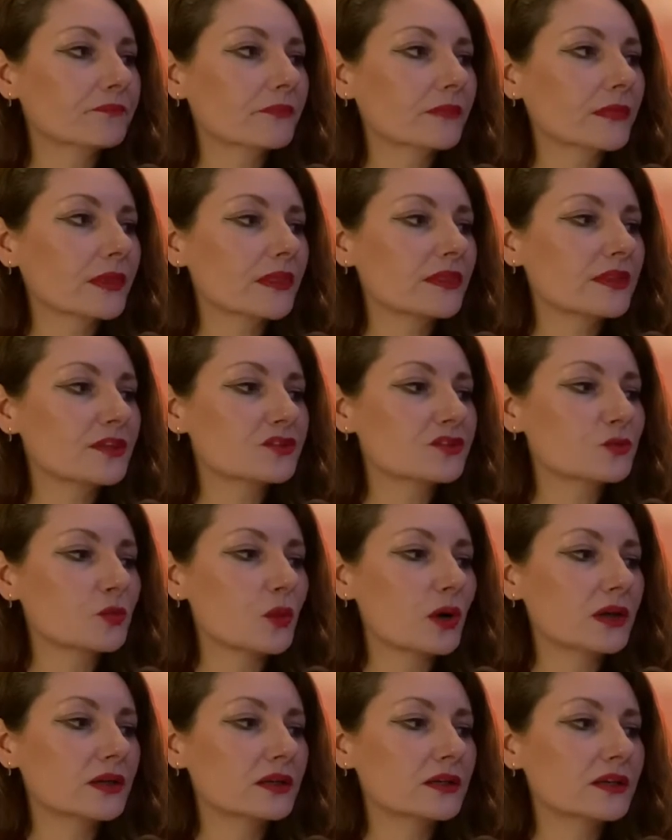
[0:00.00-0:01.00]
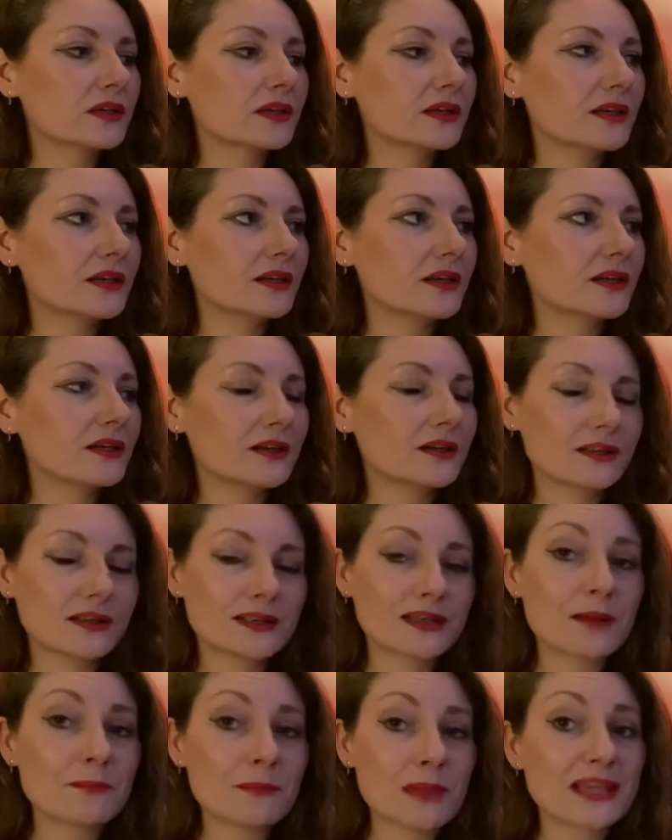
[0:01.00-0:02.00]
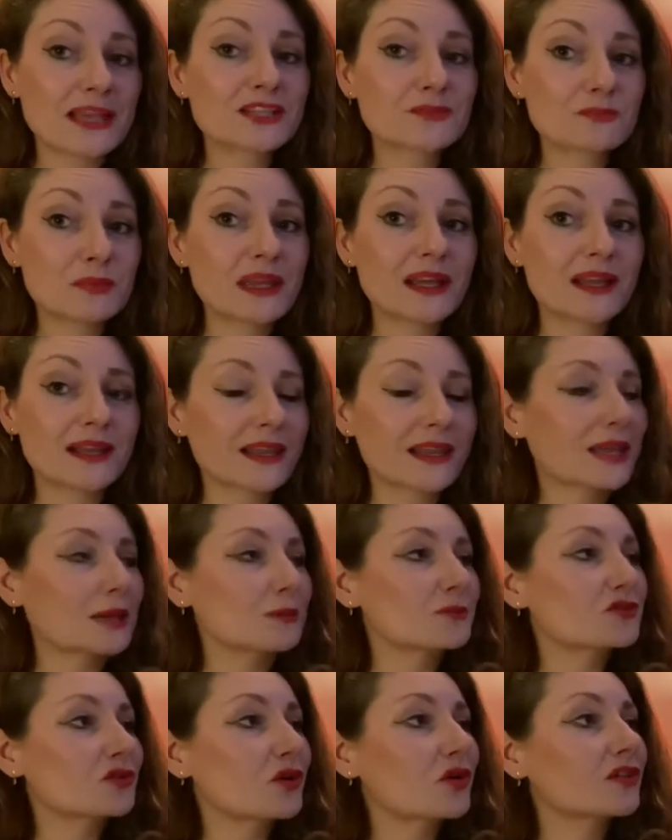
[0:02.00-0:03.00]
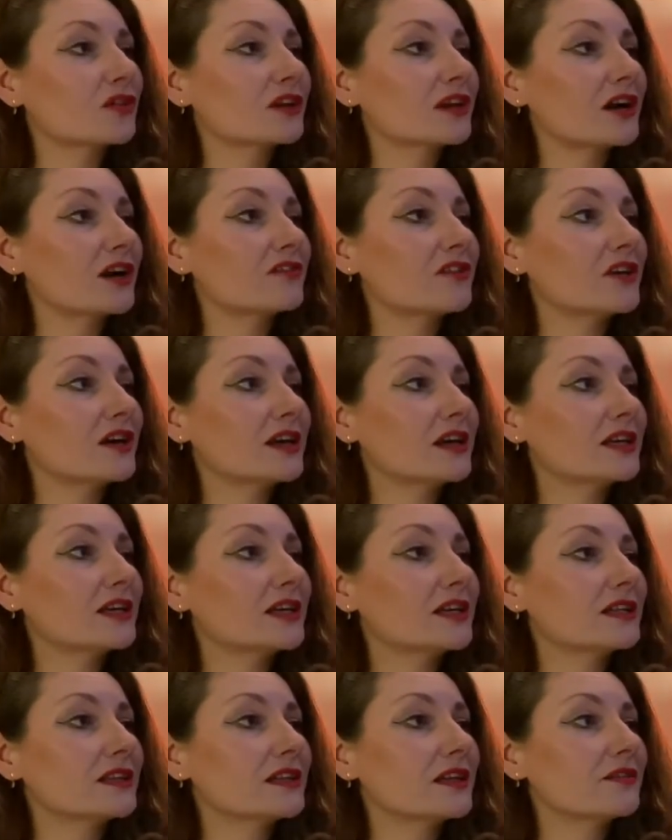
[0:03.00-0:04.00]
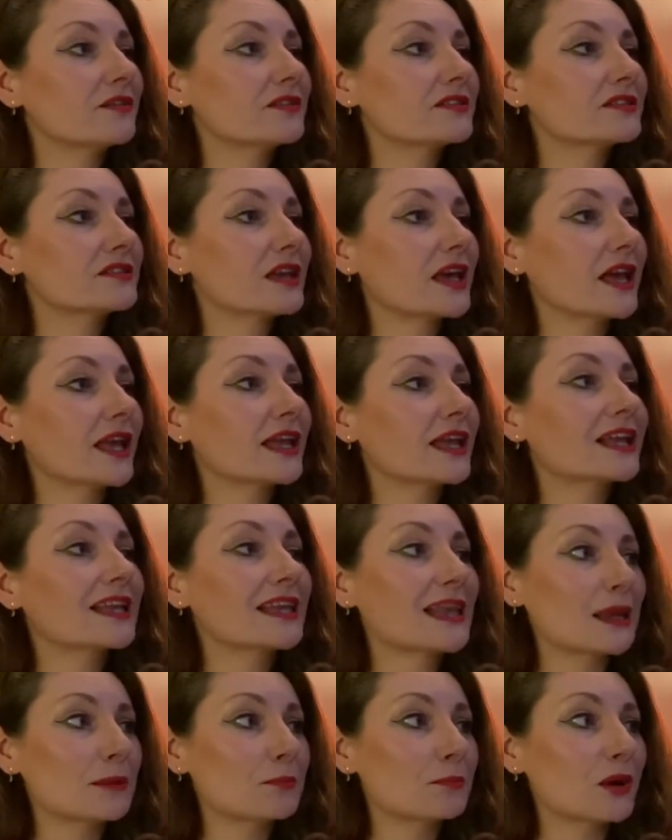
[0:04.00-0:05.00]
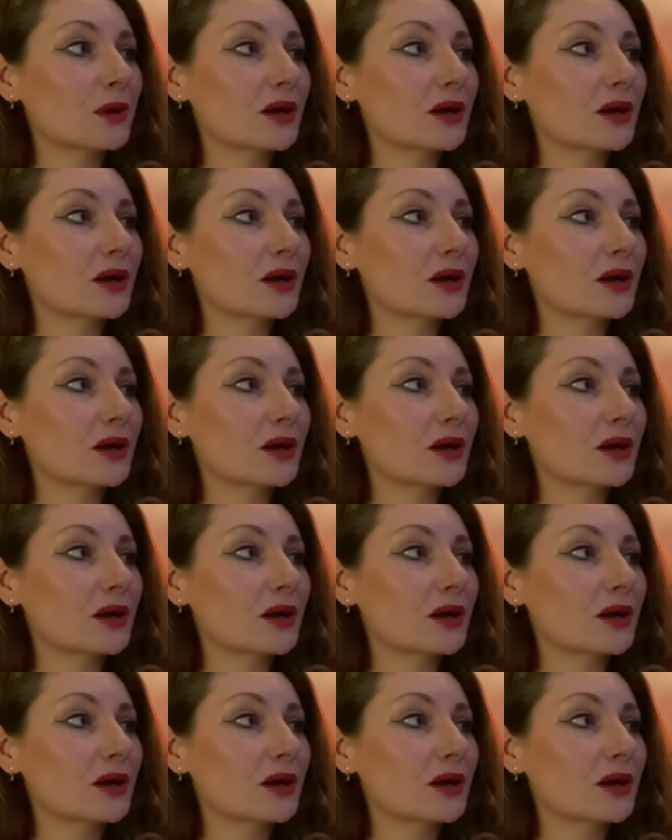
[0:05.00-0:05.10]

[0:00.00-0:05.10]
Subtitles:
This one makes big claims. On the cover there is a claim by